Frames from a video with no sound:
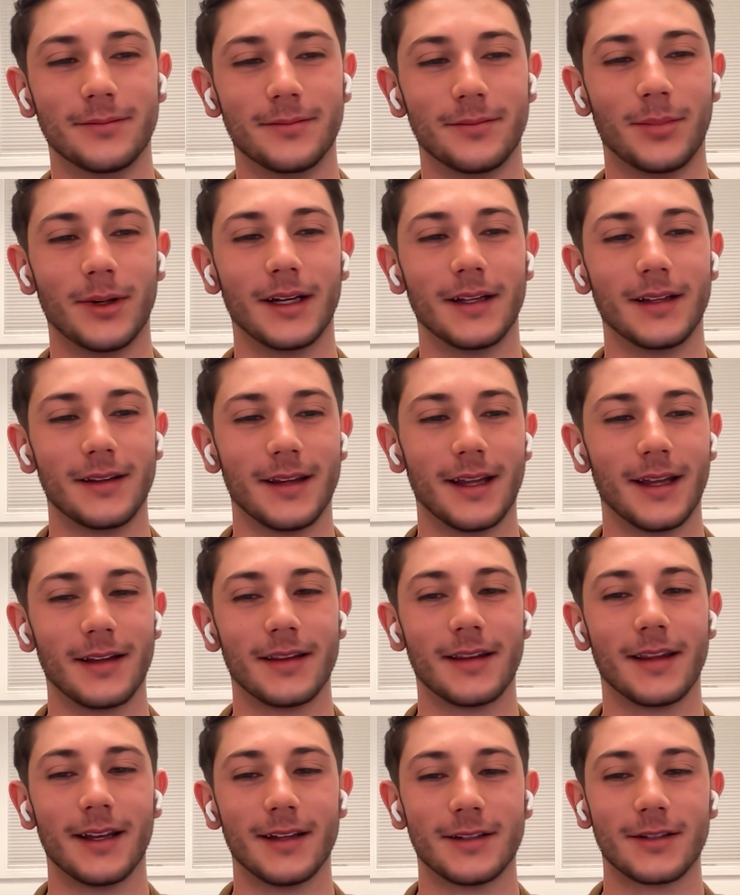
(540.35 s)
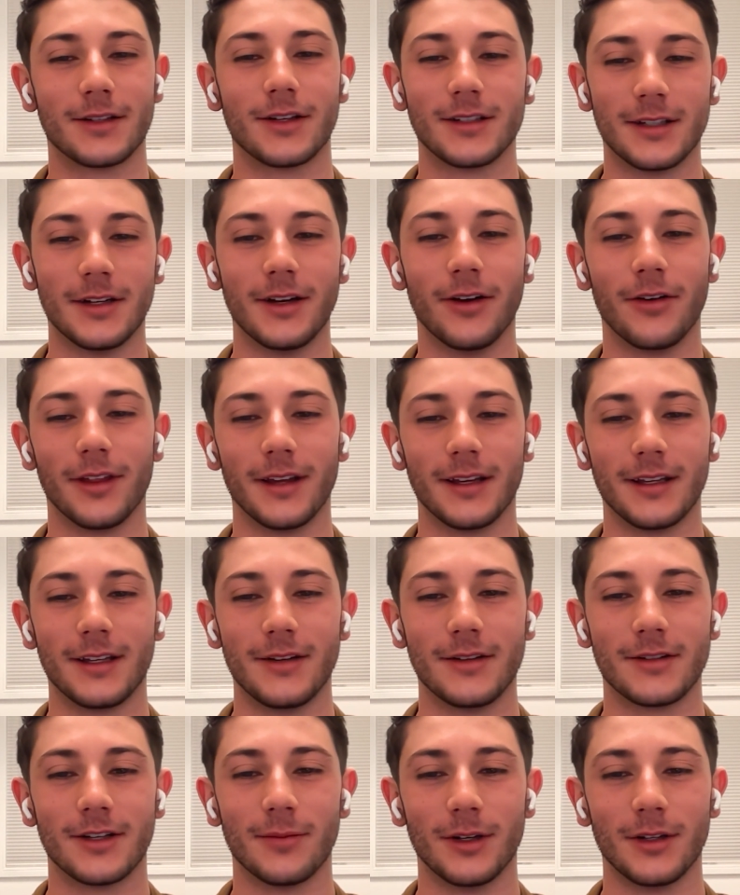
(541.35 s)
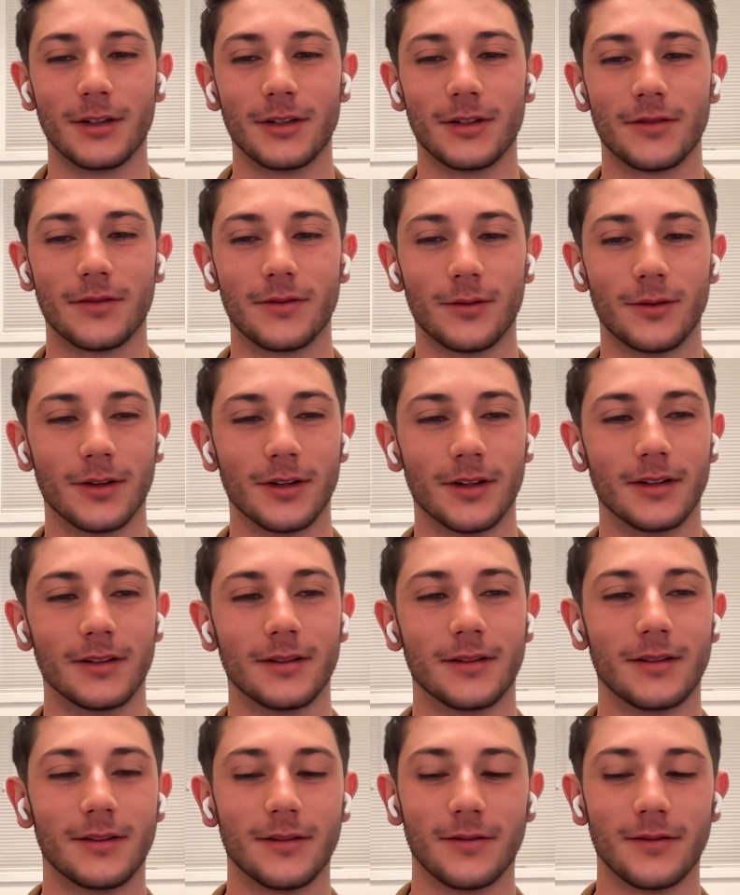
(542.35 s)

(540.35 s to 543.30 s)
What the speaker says: But that's good to know. Thank you so much for